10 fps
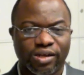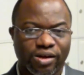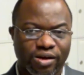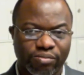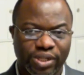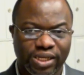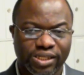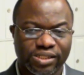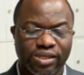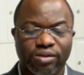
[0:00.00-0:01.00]

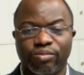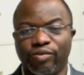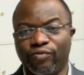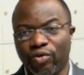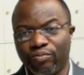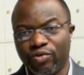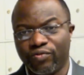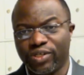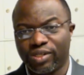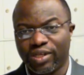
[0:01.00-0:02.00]
complete before
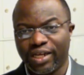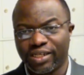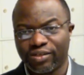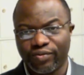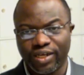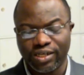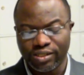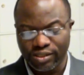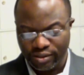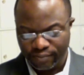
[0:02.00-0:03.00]
moving to the next
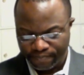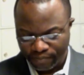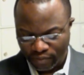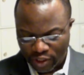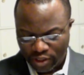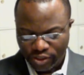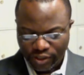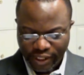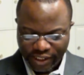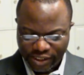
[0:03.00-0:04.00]
phase. So
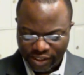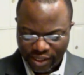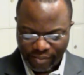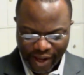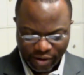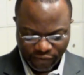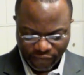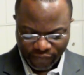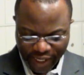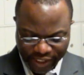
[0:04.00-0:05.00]
that's about
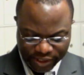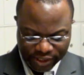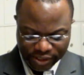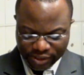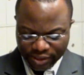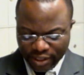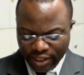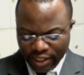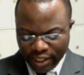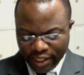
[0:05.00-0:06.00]
phases.
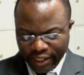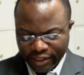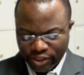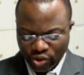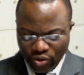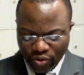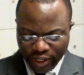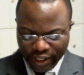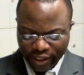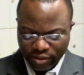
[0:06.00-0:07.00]
Let's talk
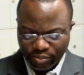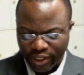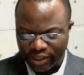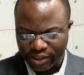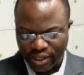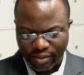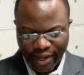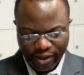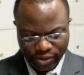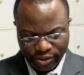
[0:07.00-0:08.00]
a little bit
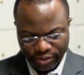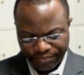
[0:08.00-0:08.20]
about